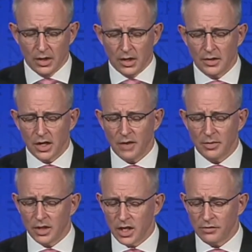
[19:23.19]
And the
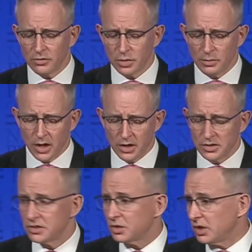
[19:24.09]
government therefore
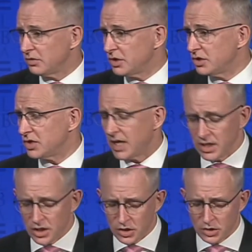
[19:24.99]
proposes to introduce a
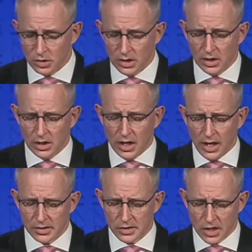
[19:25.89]
new
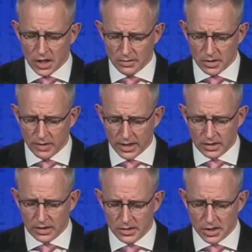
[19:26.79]
scheme
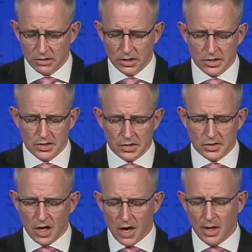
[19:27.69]
directed at serious
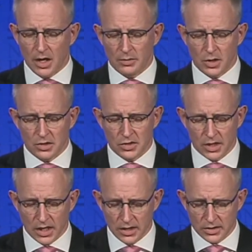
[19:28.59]
cyber abuse
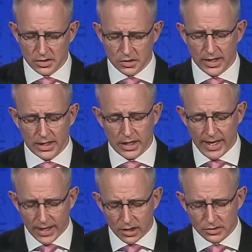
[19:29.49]
against Australian
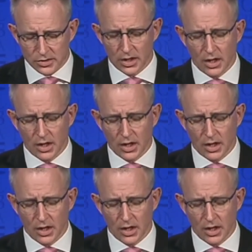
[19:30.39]
adults